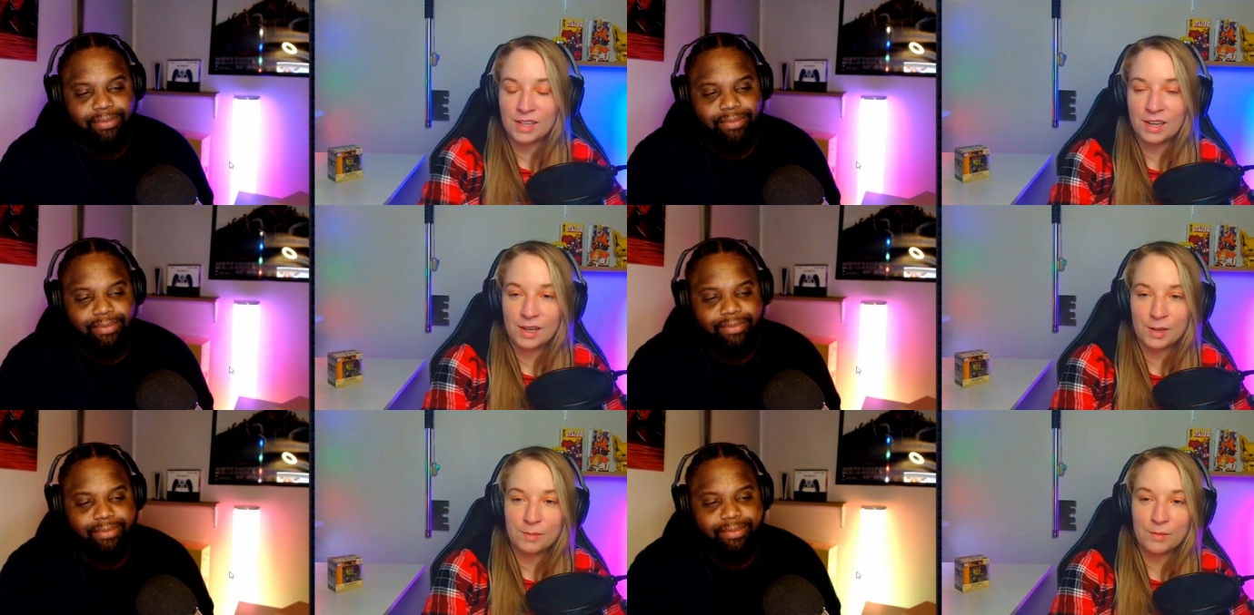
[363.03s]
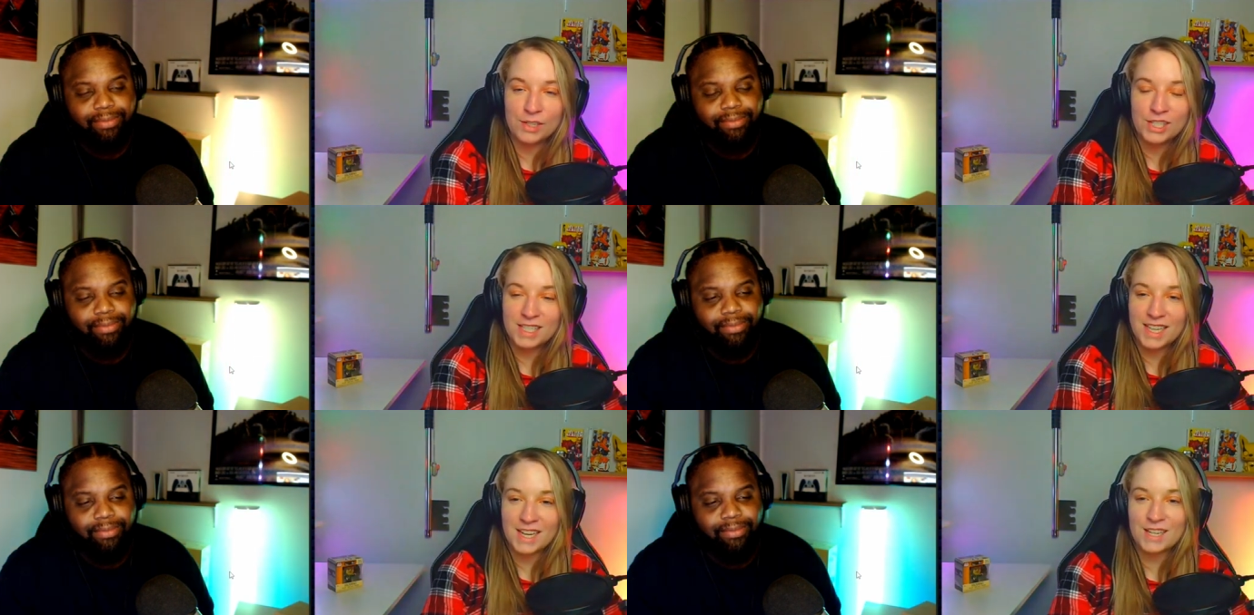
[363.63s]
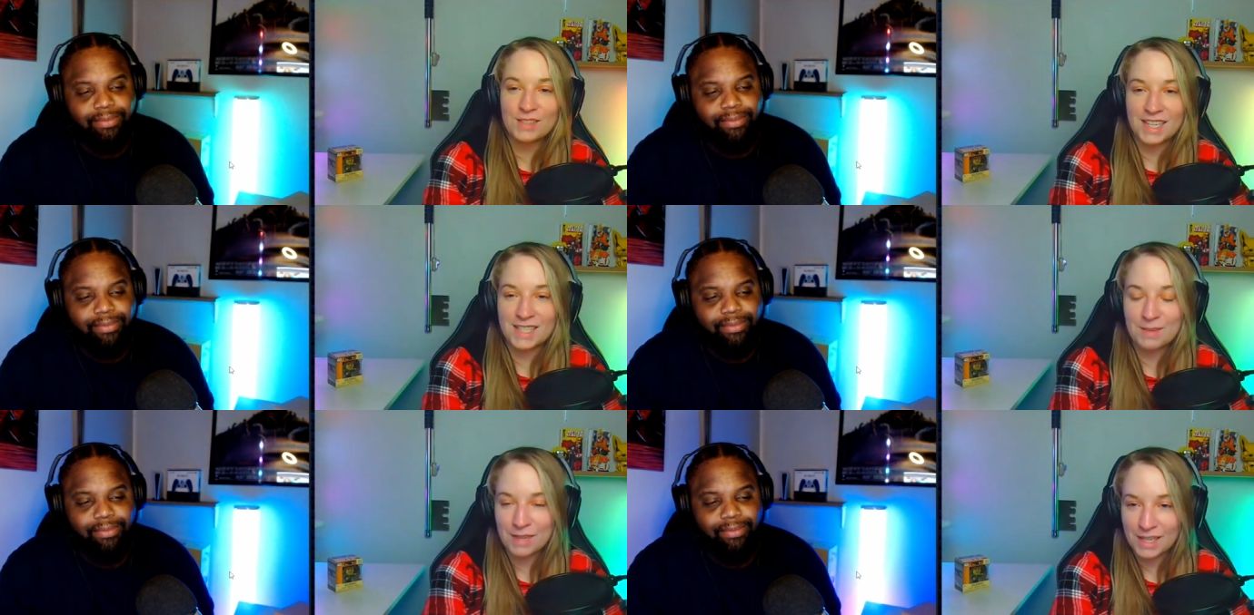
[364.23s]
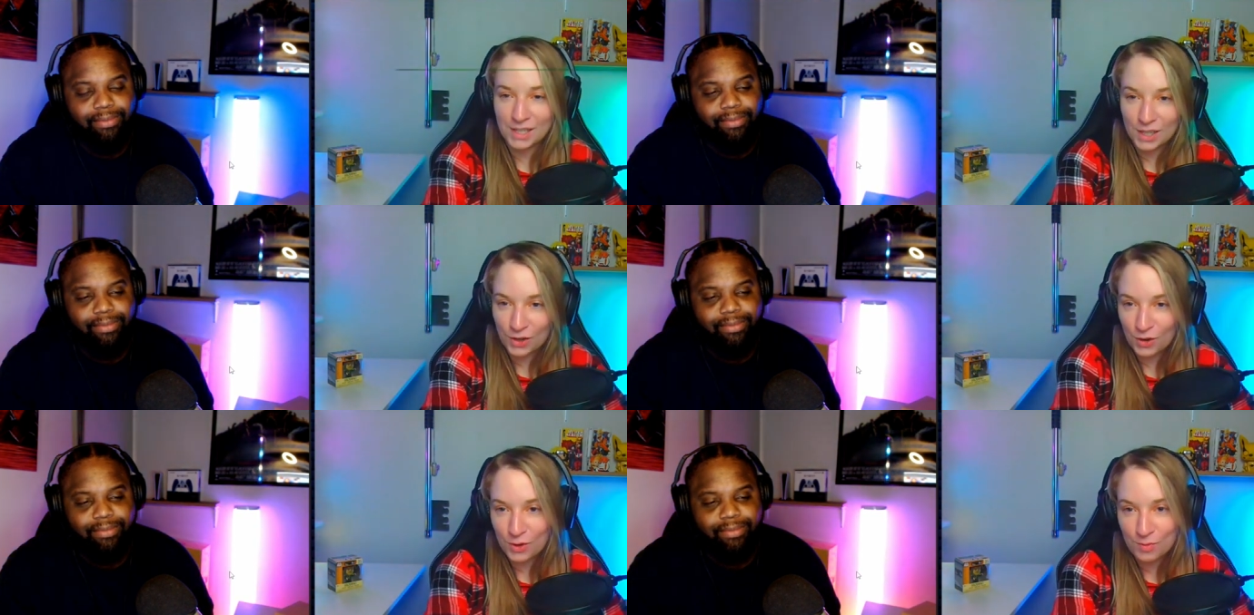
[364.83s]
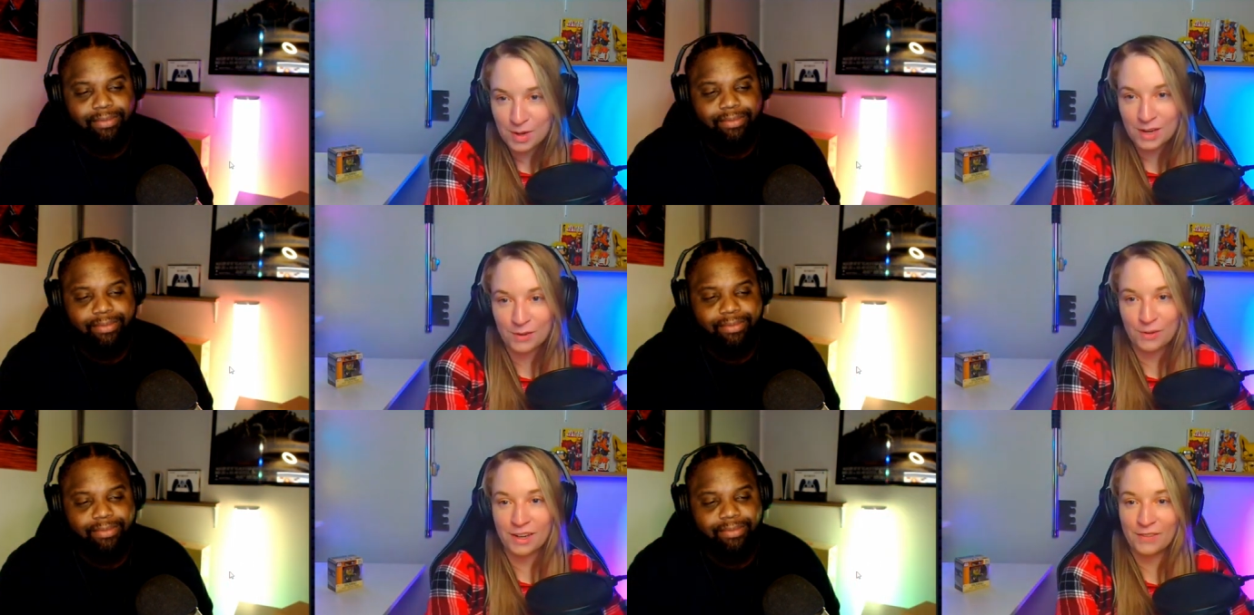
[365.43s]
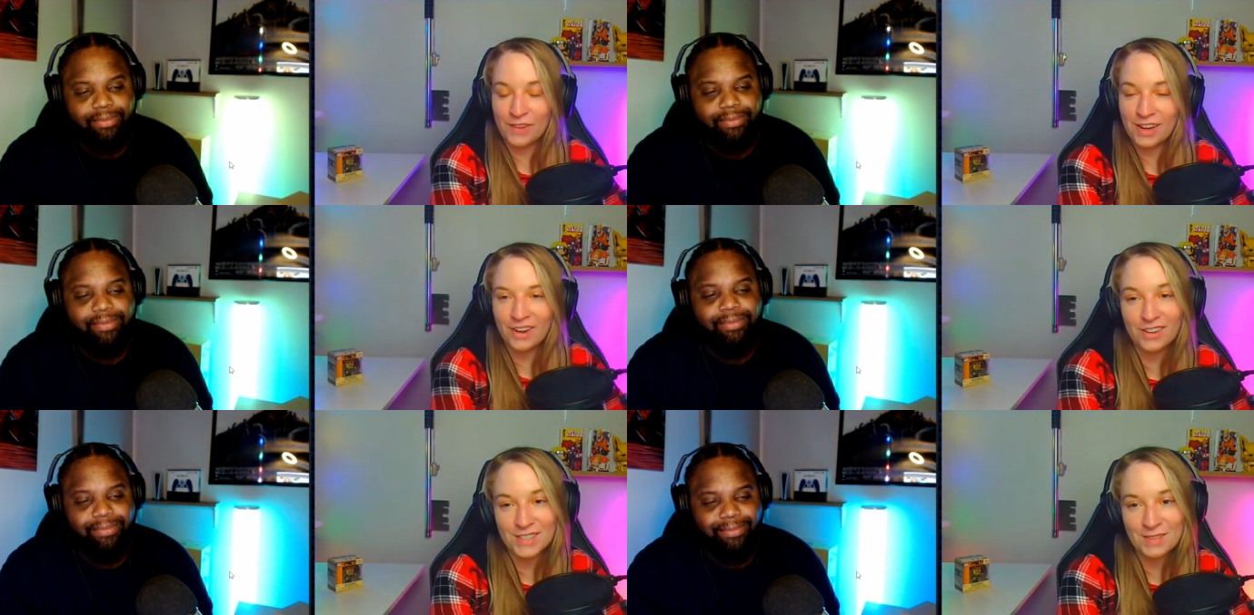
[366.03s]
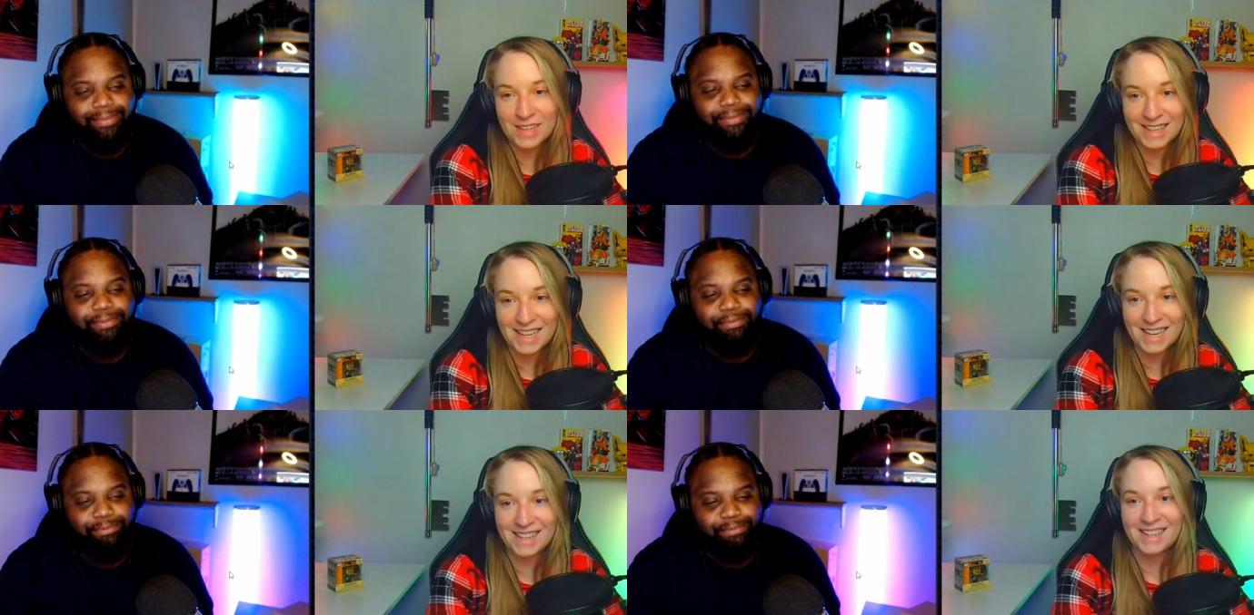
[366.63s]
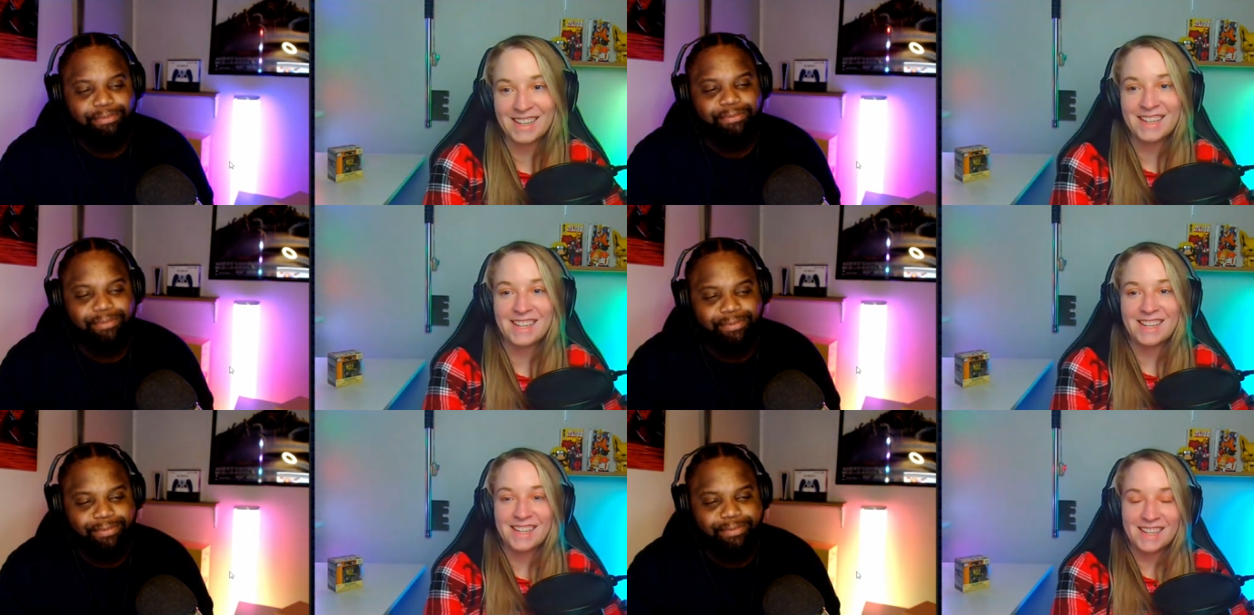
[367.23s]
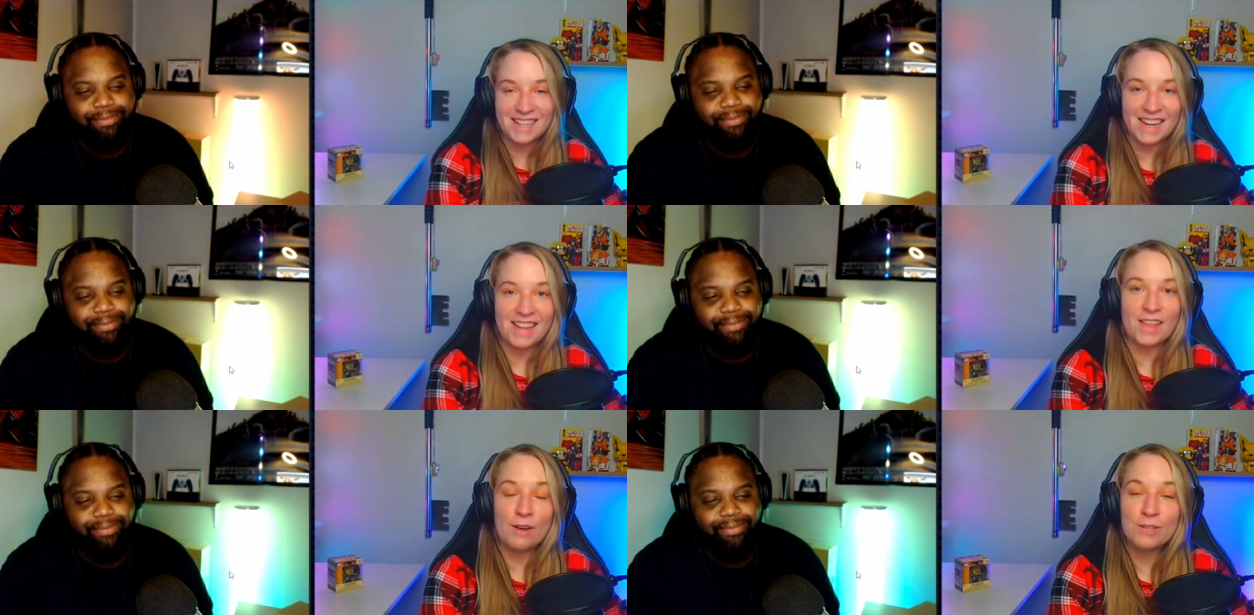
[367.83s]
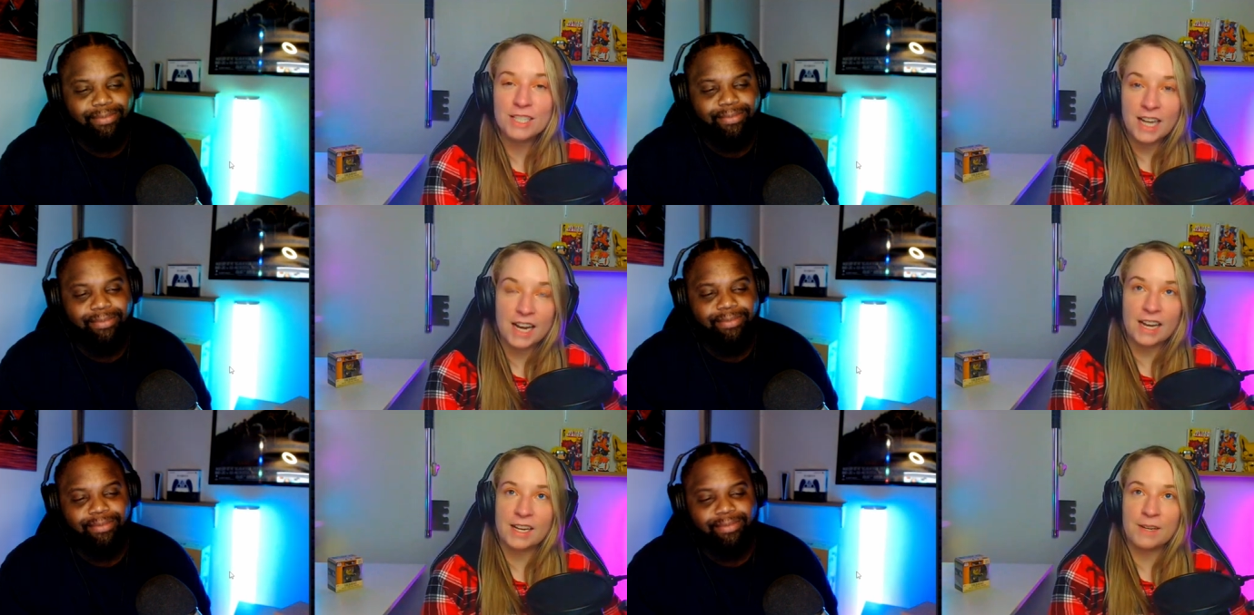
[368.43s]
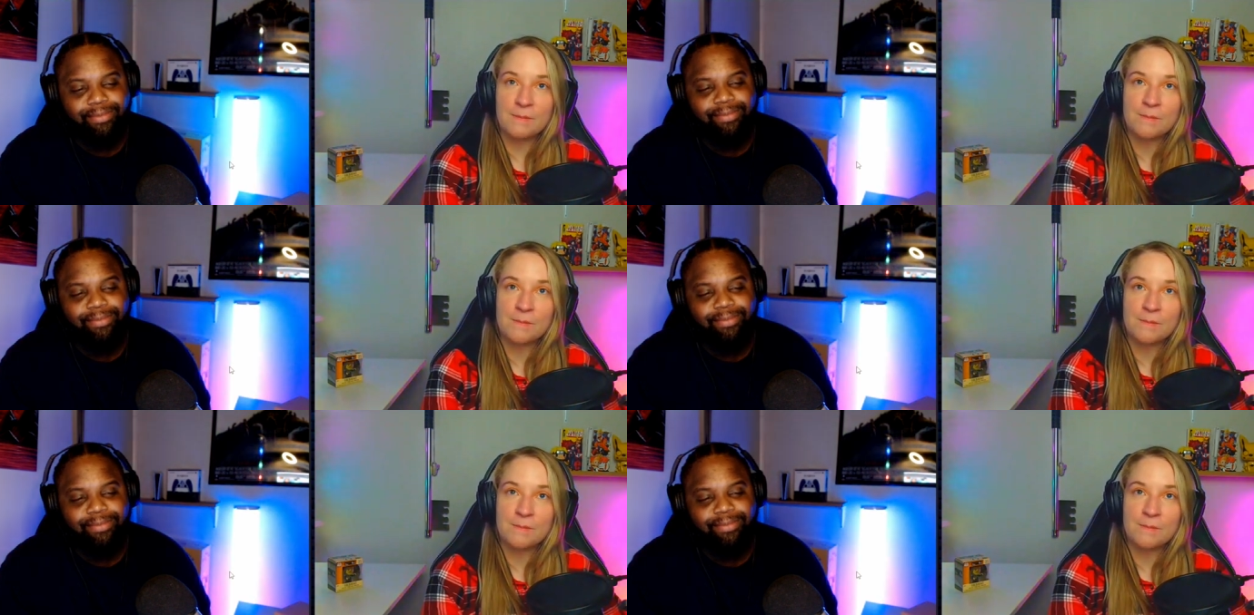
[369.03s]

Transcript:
Speaker 1: um, what'd she say? It was like something like the girl who bit your fucking finger or something like that. Yeah, that was tight.